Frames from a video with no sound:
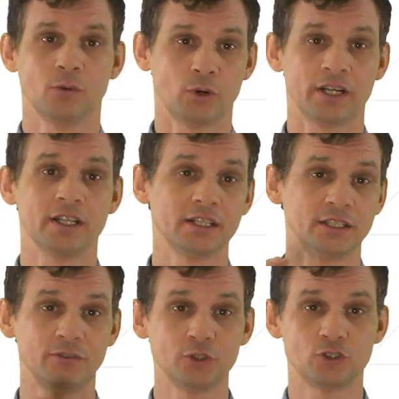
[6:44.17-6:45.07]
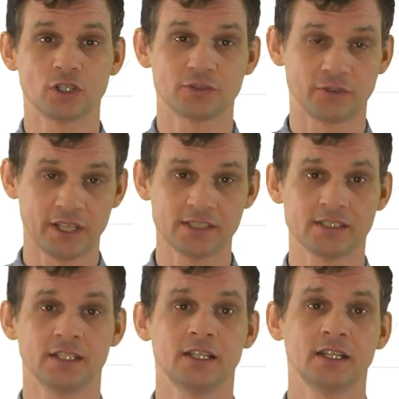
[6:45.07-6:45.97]
where an individual
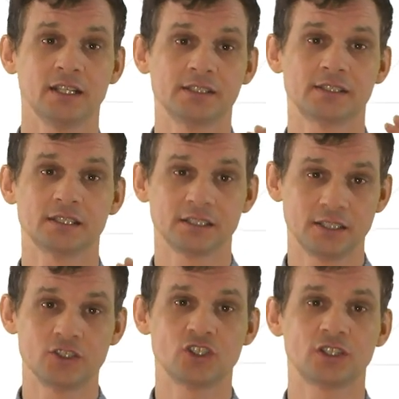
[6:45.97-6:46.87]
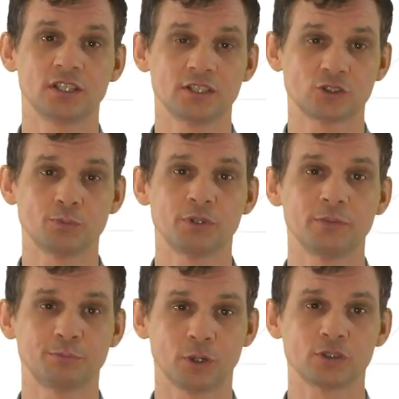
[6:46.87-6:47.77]
face is digitally
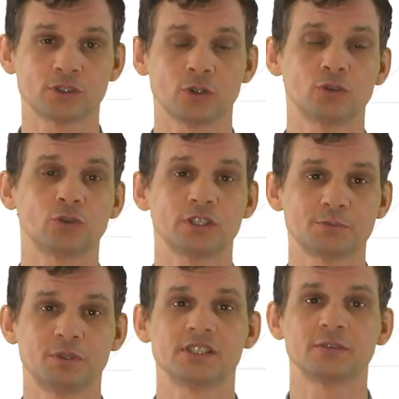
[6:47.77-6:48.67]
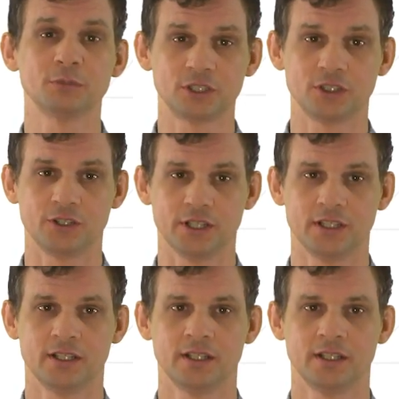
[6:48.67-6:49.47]
superimposed onto explicit material.